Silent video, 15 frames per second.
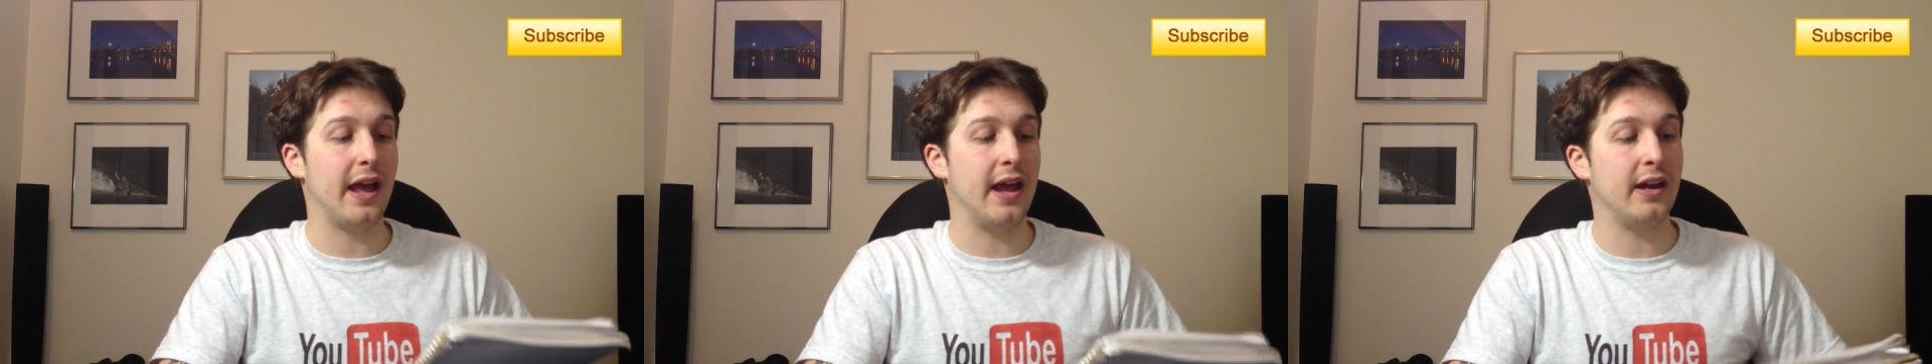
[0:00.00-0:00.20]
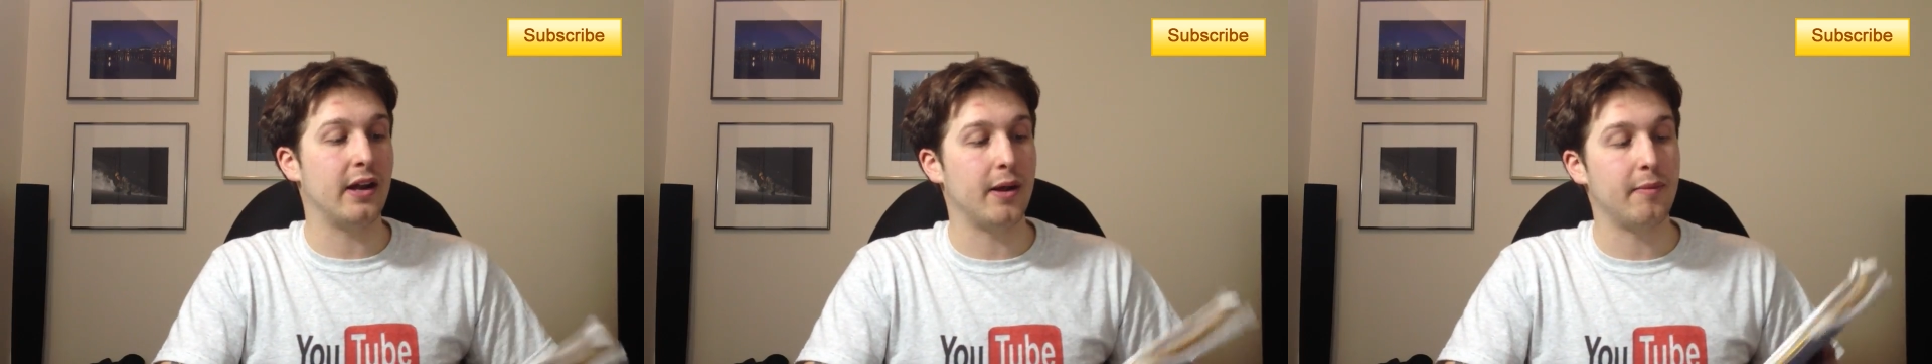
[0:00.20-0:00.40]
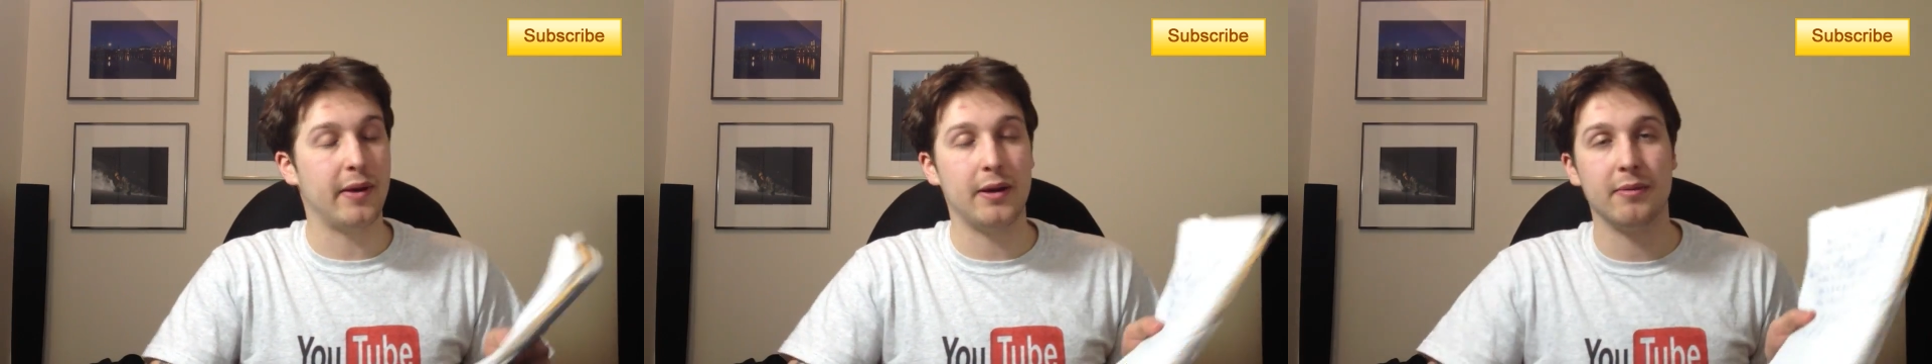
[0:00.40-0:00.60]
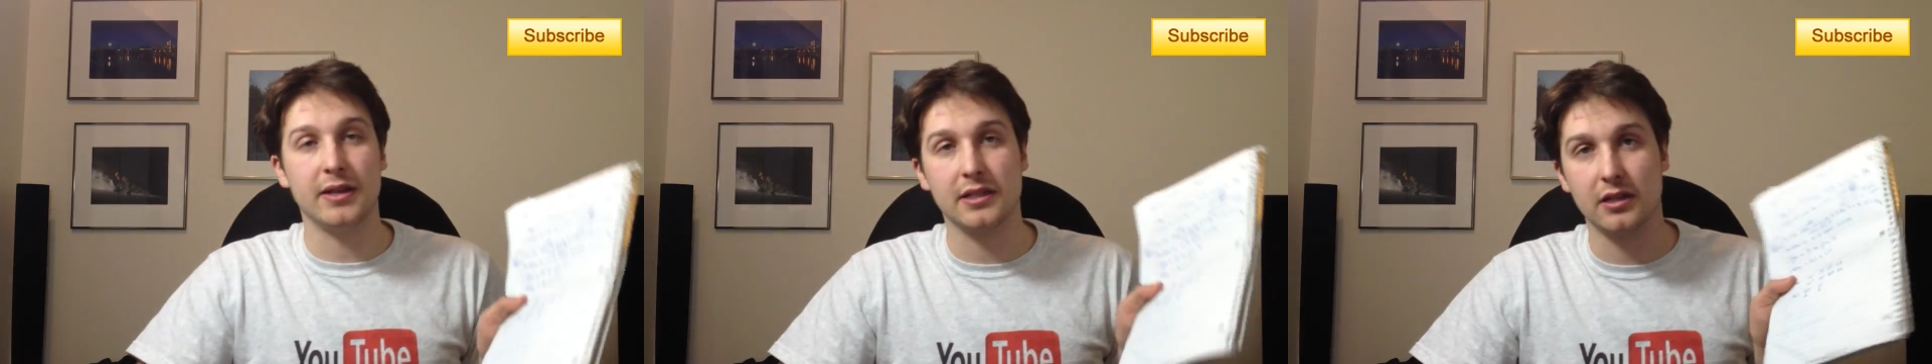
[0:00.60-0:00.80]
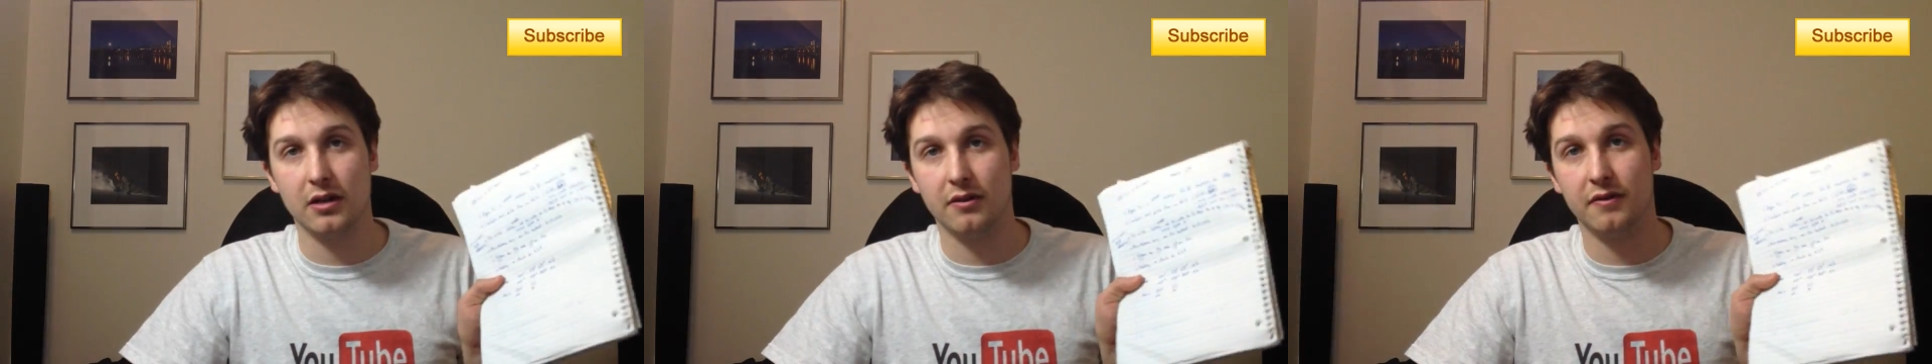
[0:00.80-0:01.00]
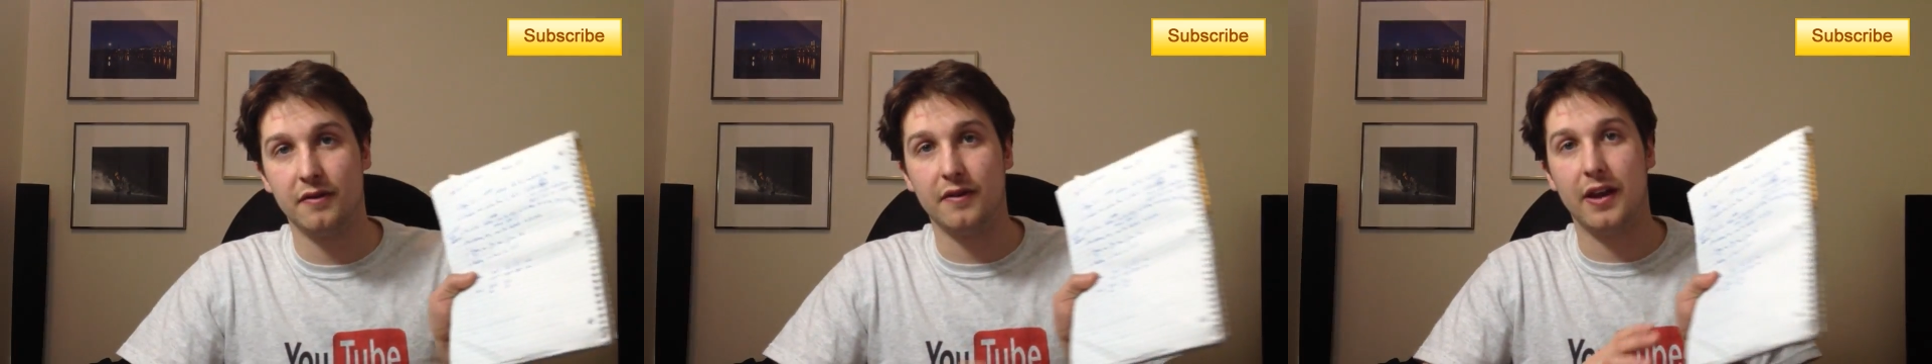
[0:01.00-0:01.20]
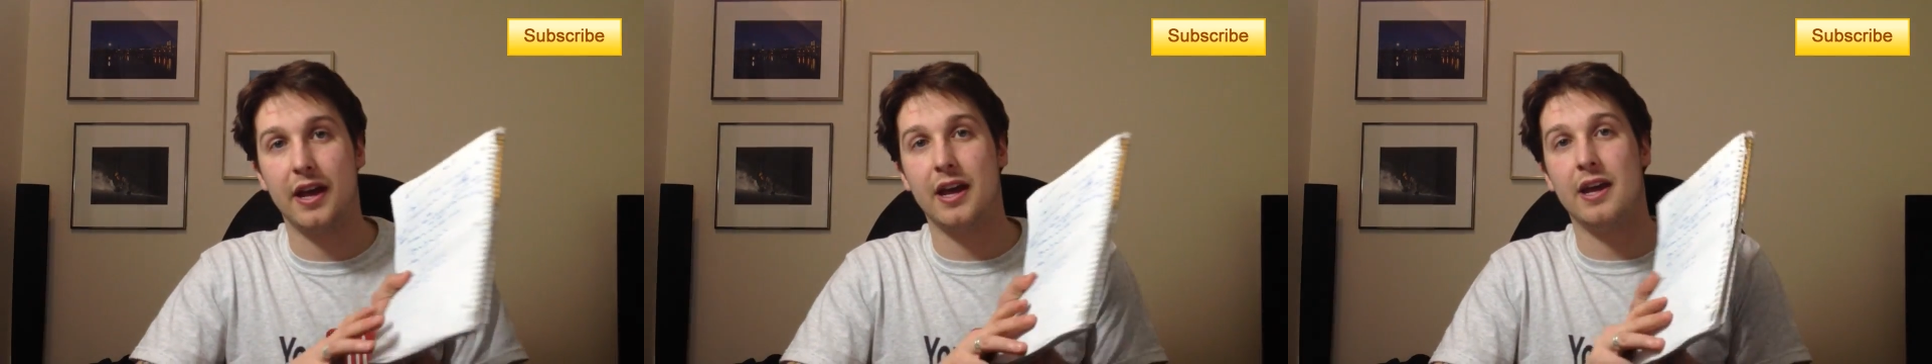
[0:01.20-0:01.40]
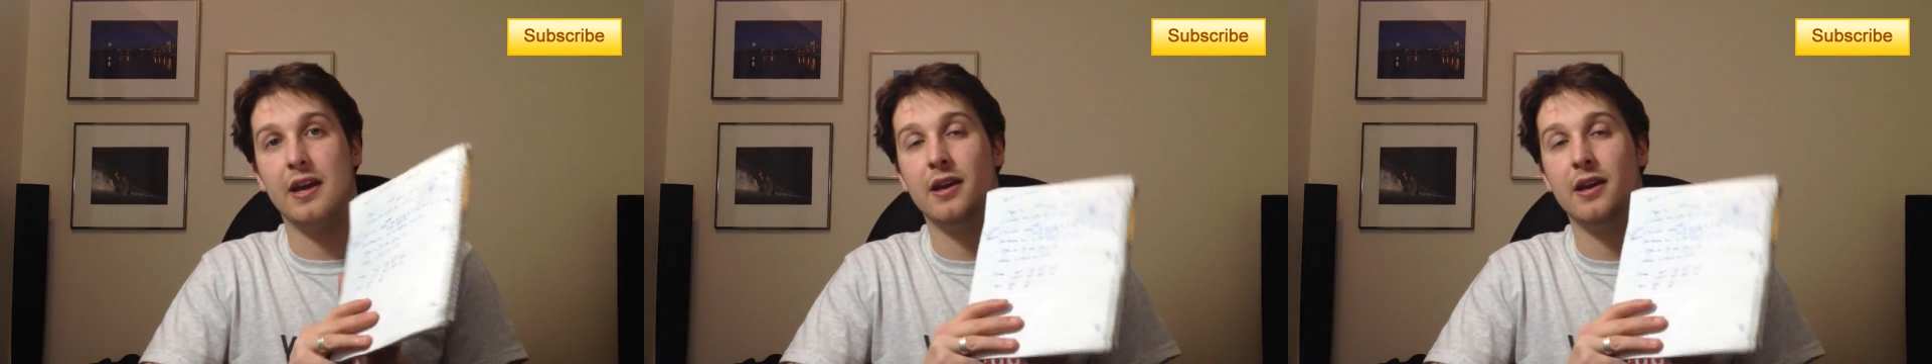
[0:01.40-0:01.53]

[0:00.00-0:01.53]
and I made myself a